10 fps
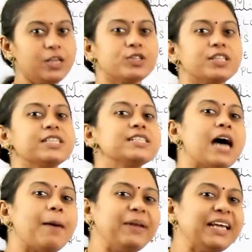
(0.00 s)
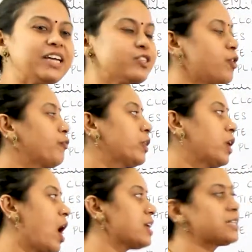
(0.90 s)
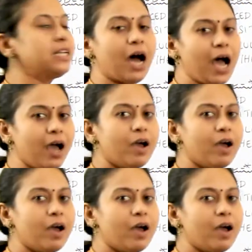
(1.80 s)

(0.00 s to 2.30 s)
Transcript: So this is the application of Gauss law,